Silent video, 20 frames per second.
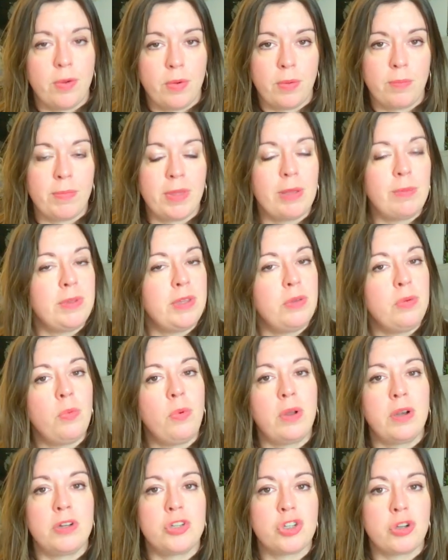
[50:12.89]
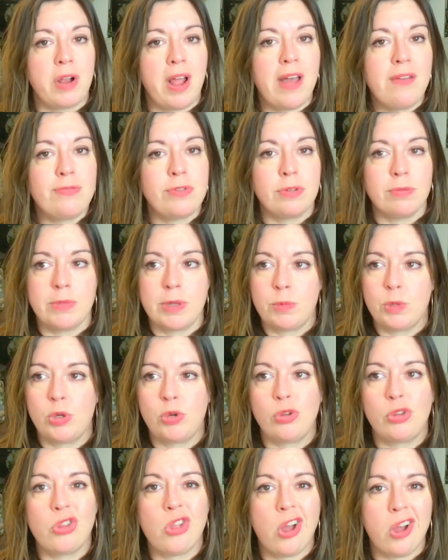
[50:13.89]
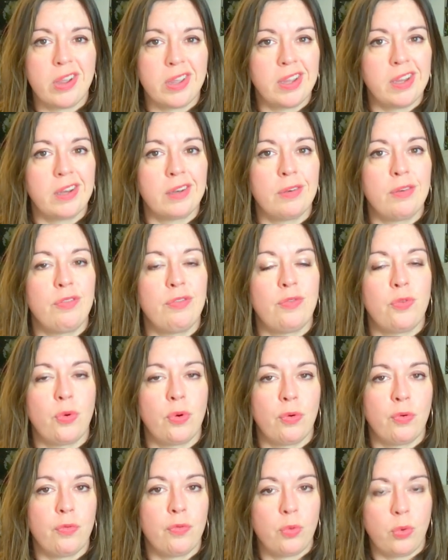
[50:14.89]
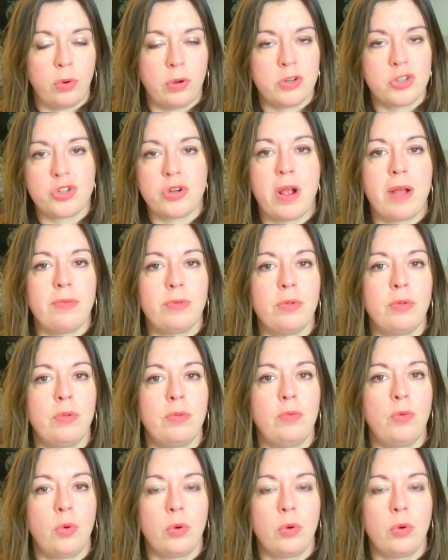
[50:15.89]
Maybe you want to travel. Maybe you're longing for foreign travel